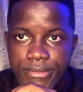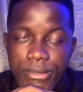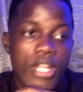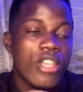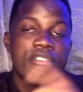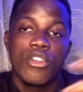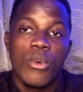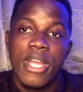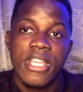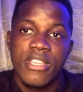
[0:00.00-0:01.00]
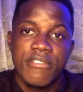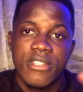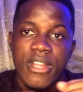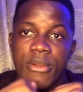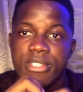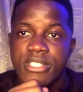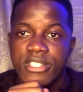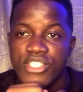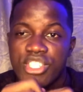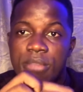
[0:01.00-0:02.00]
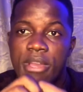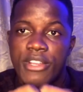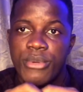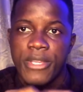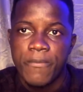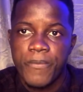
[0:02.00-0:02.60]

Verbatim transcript: But I even know why they even arrest LJ, by the way.